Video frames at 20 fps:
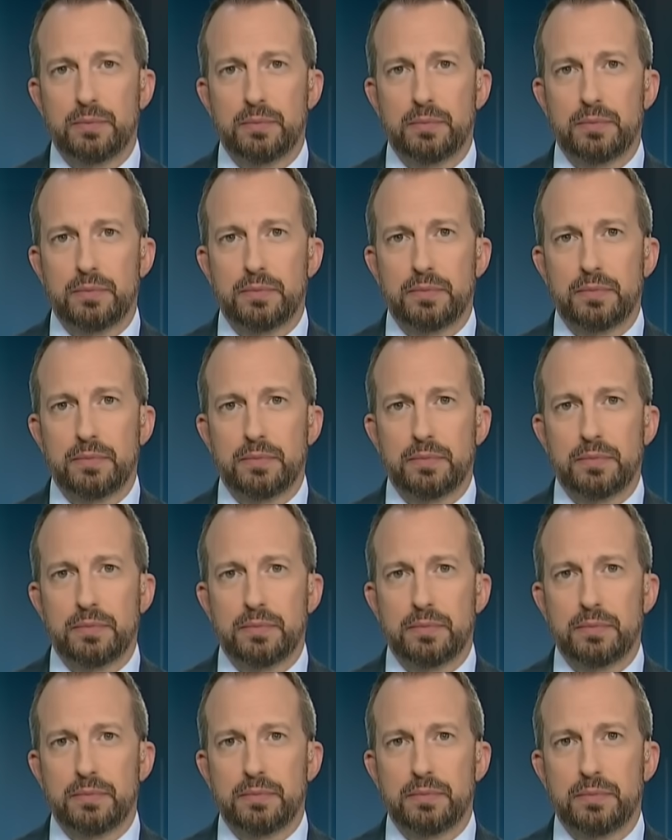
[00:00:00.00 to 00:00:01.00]

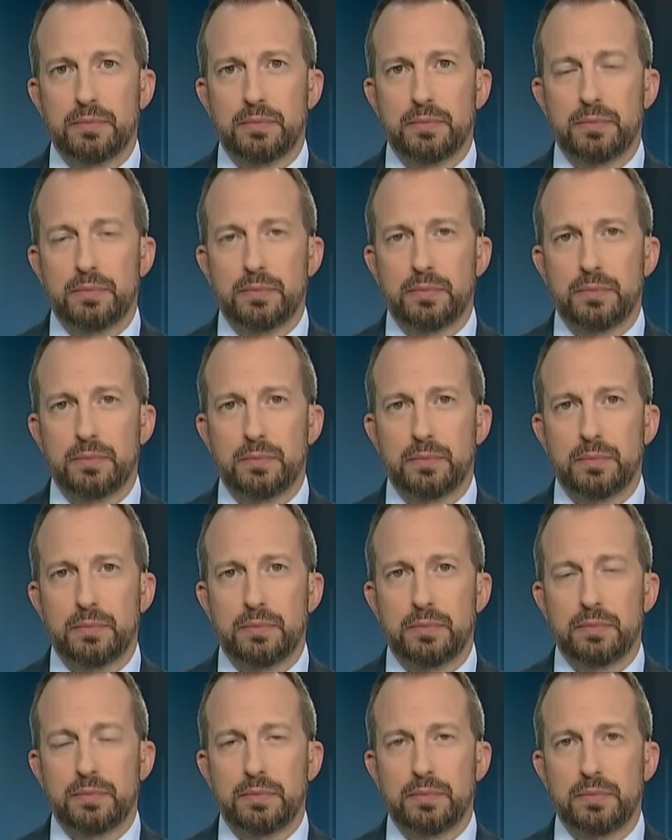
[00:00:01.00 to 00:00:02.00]

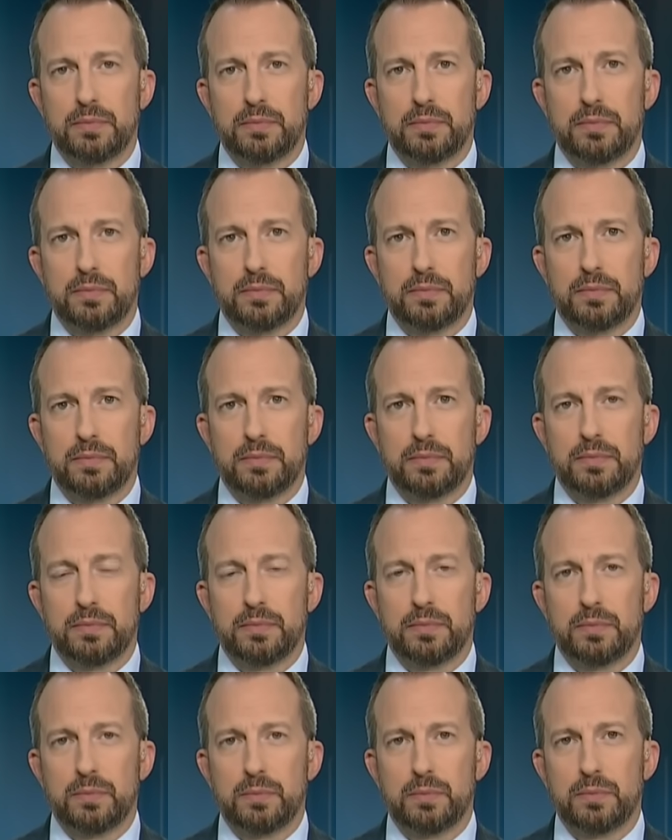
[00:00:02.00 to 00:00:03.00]
(not speaking)